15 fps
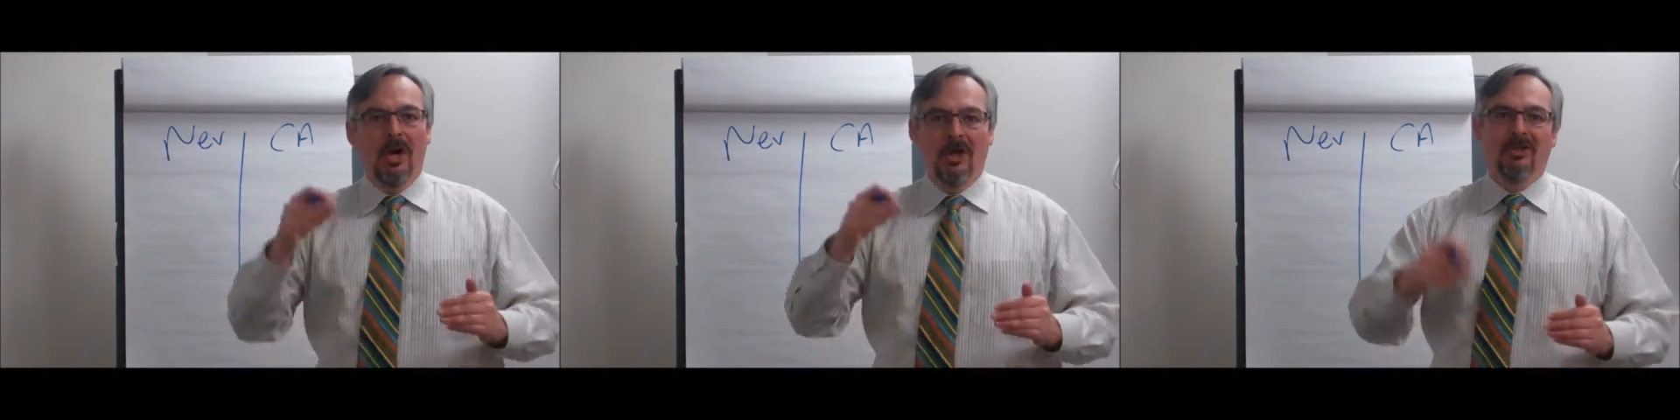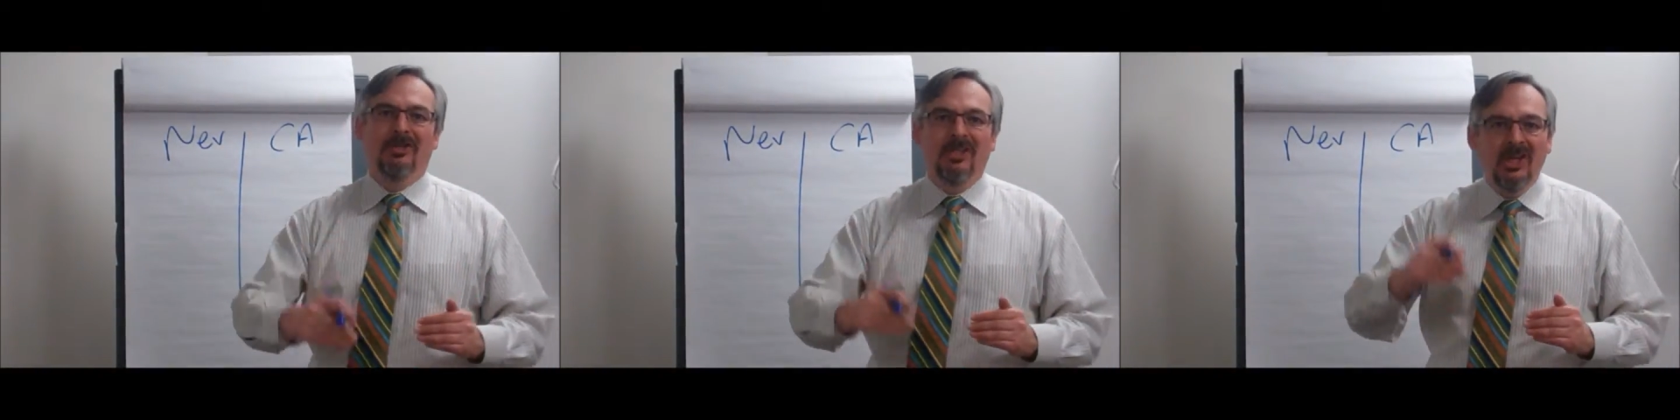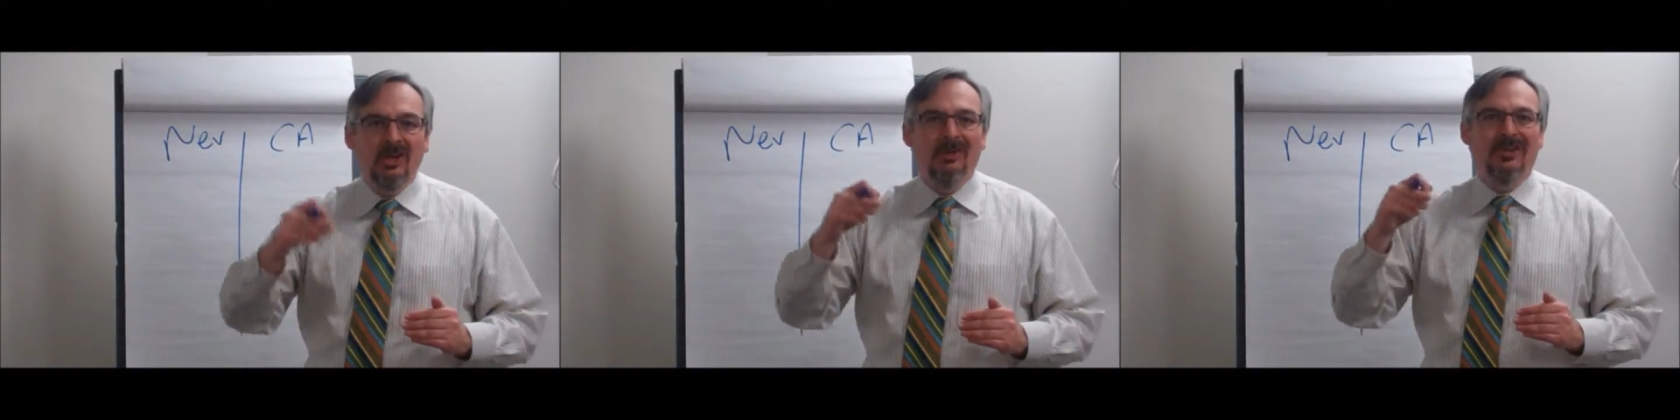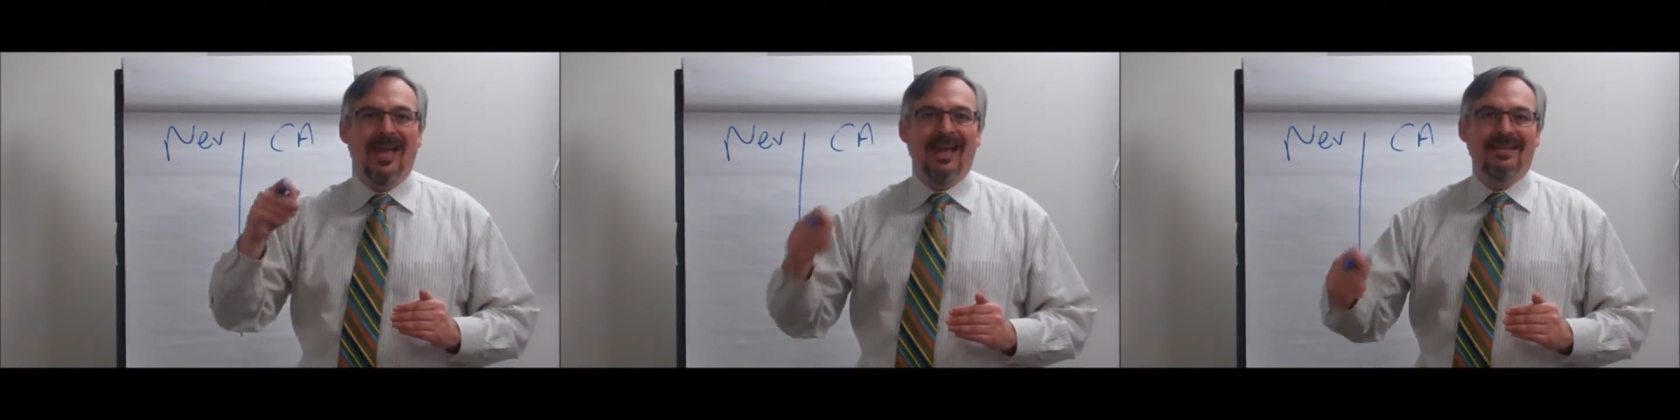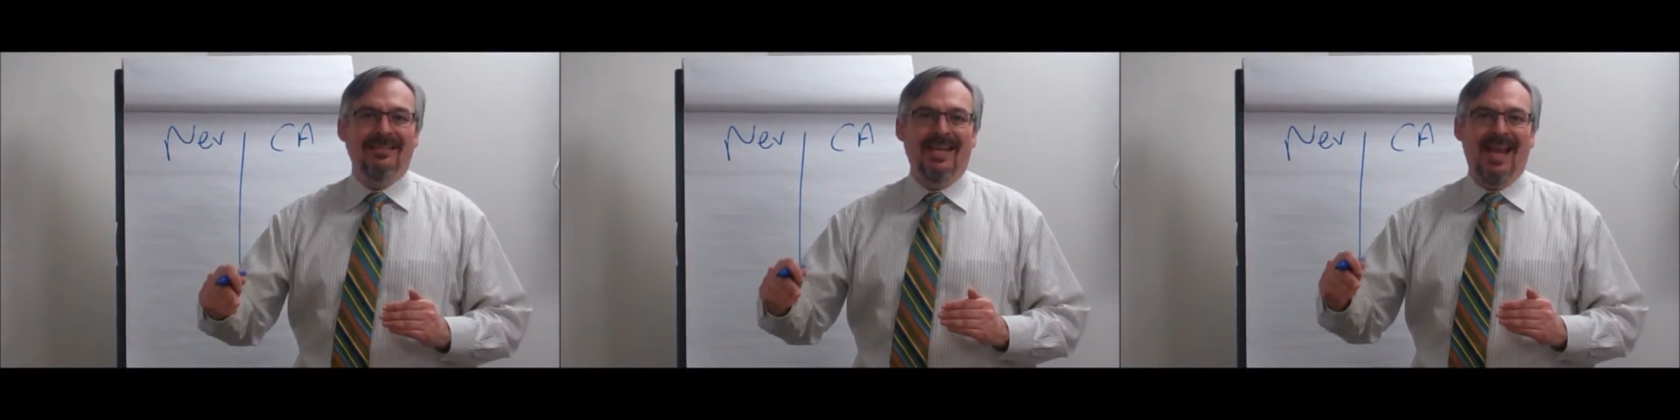until
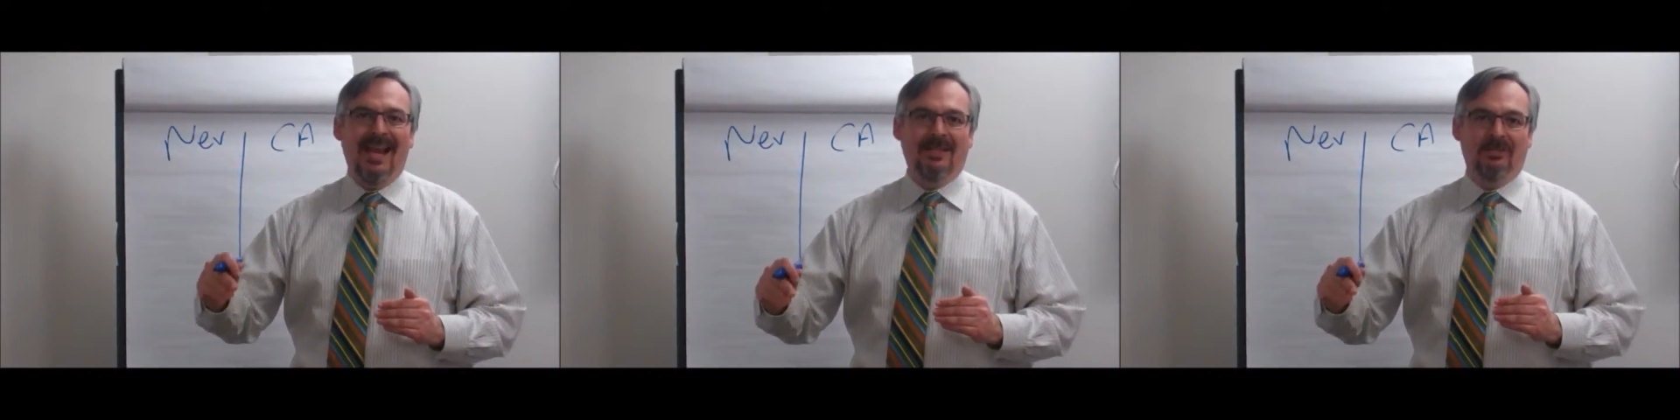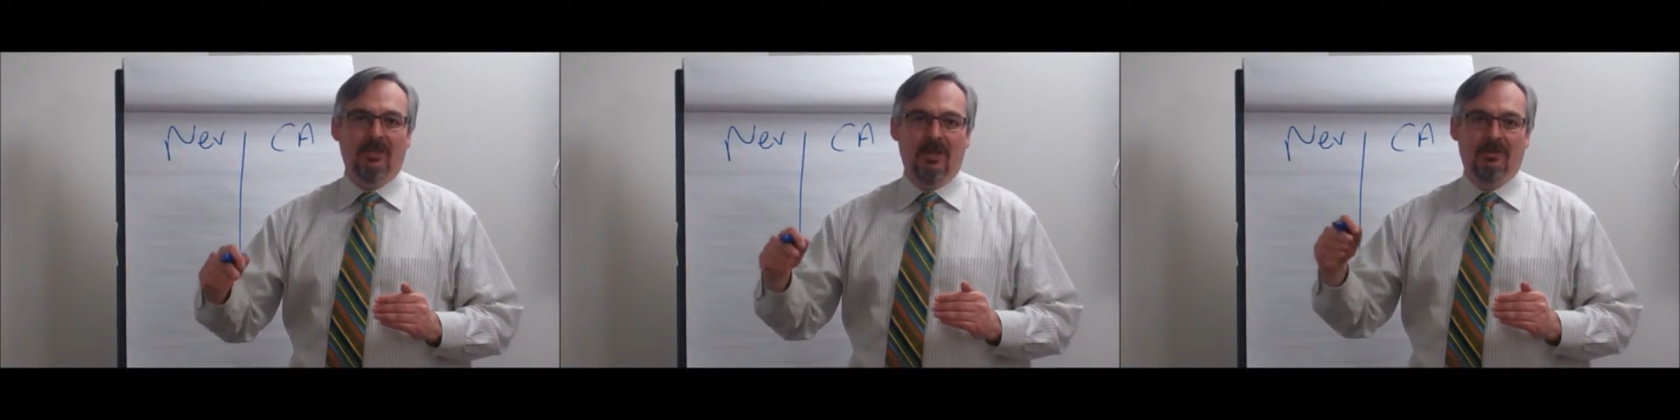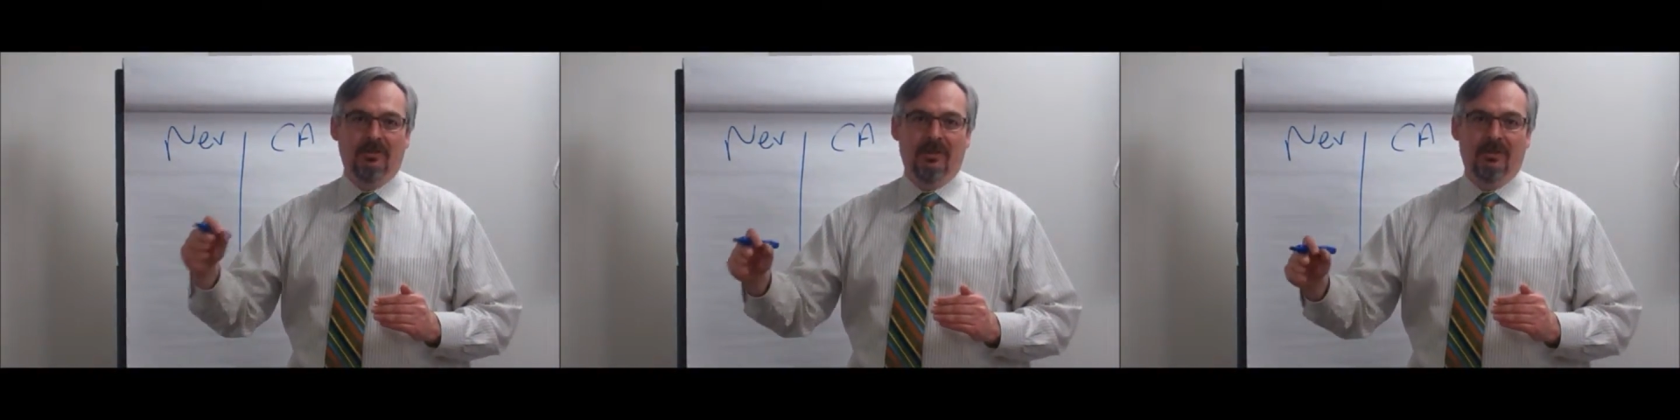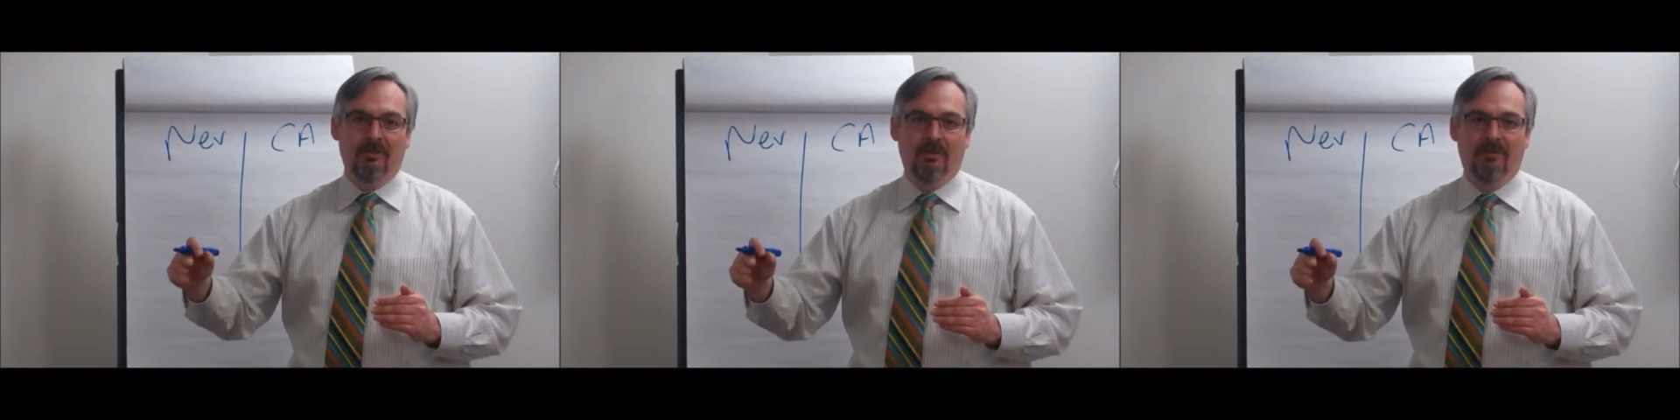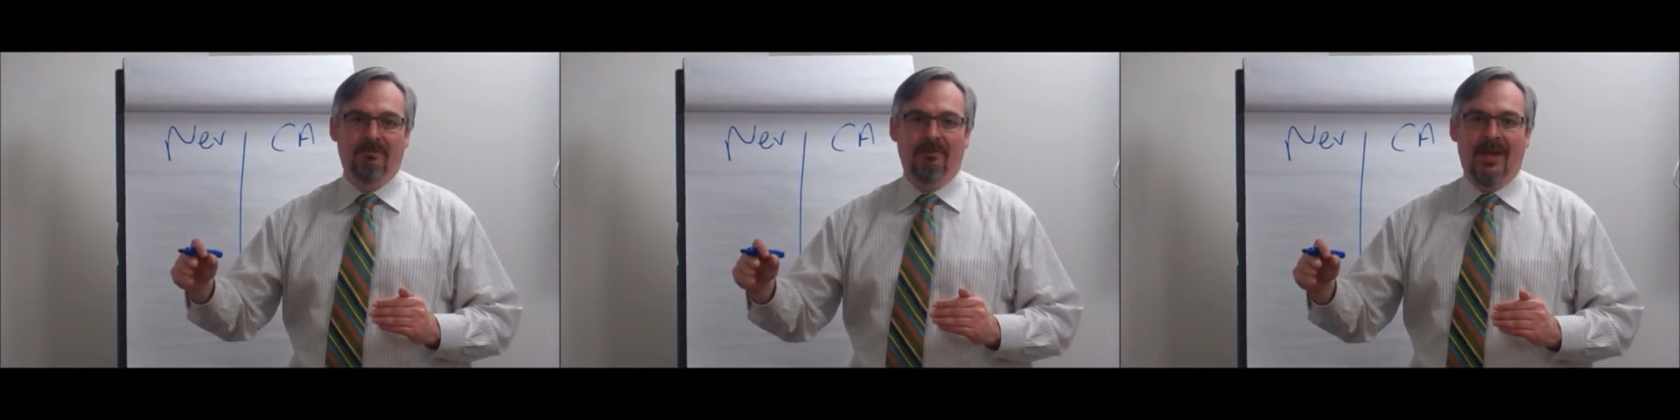that tax goes
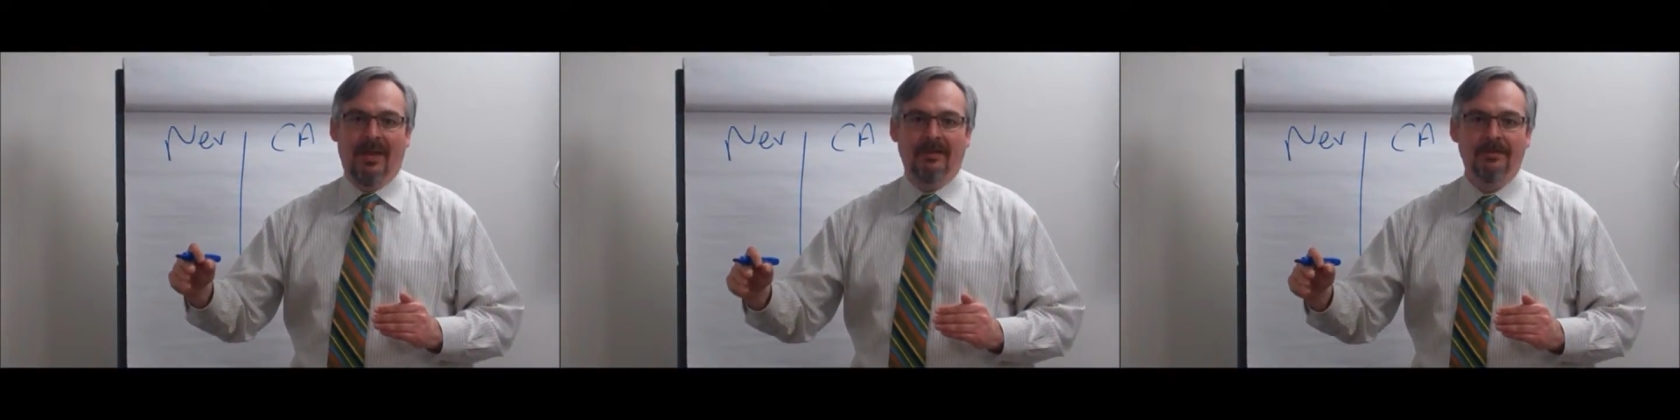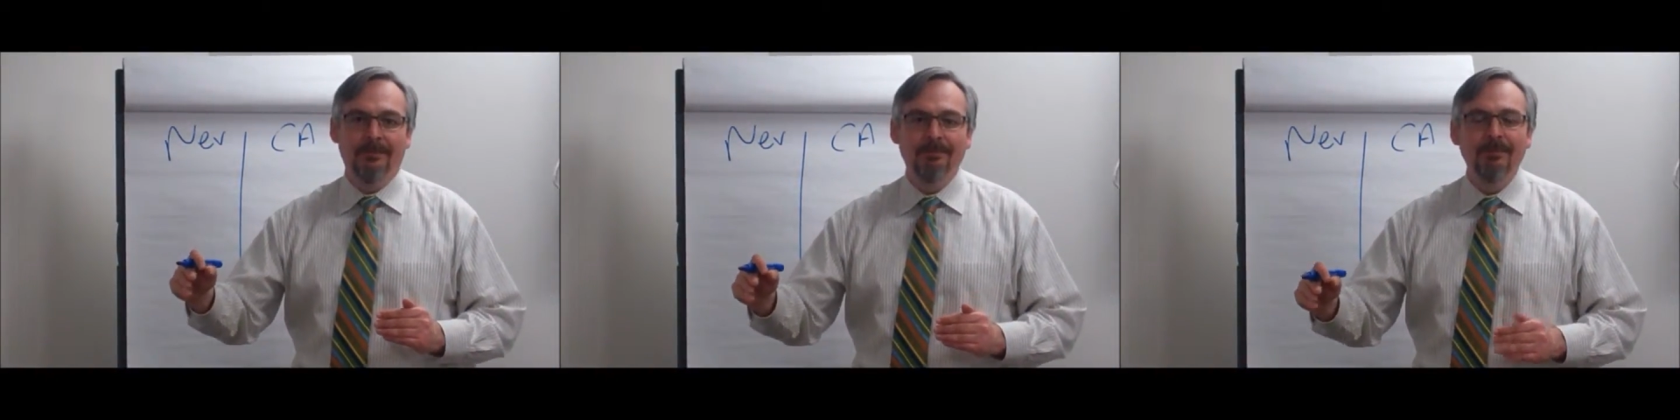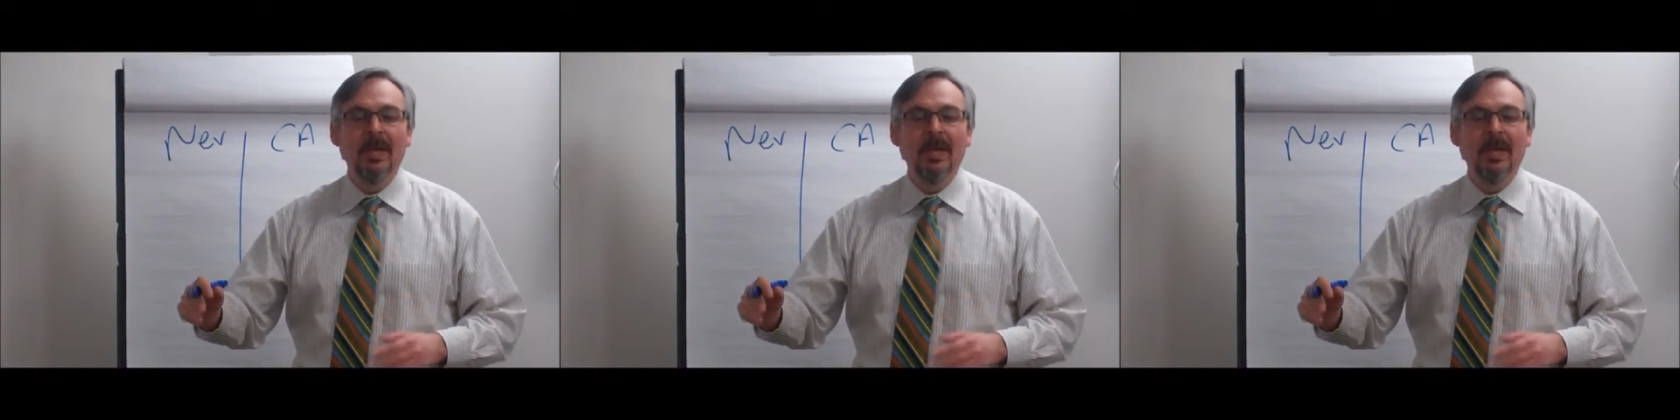into effect.